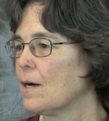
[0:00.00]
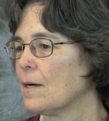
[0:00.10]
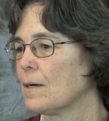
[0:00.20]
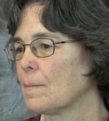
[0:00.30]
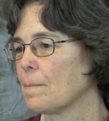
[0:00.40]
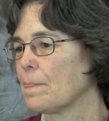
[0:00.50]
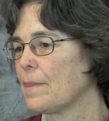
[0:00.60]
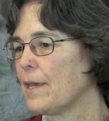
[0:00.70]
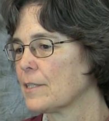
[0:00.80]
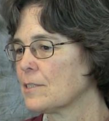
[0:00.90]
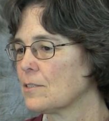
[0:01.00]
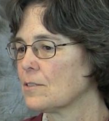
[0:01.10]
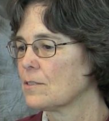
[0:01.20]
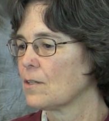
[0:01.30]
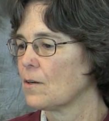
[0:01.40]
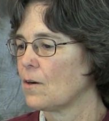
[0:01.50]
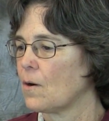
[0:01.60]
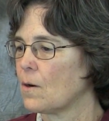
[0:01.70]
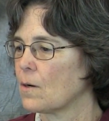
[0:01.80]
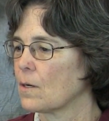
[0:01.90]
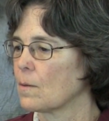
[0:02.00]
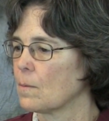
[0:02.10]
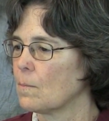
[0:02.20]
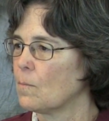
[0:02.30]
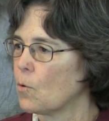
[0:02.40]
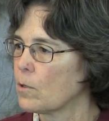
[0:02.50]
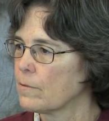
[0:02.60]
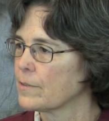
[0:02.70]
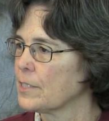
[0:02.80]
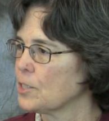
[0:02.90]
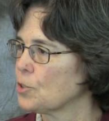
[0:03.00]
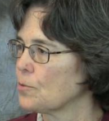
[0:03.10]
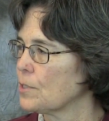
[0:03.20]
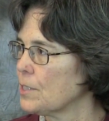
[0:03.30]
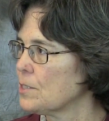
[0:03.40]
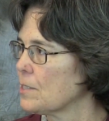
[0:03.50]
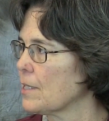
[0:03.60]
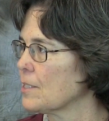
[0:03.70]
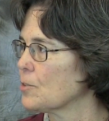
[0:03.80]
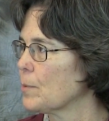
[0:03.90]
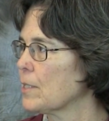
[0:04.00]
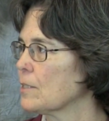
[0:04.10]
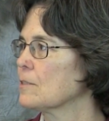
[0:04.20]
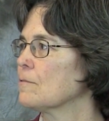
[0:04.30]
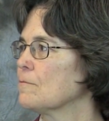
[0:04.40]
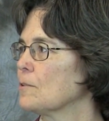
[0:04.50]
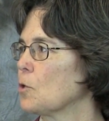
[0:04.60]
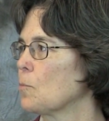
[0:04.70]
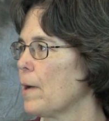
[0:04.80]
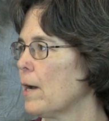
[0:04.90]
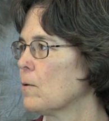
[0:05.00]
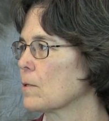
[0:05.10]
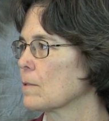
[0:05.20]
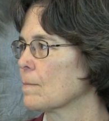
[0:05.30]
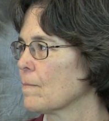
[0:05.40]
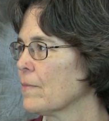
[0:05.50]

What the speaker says: X's are more of an issue these days because of low power,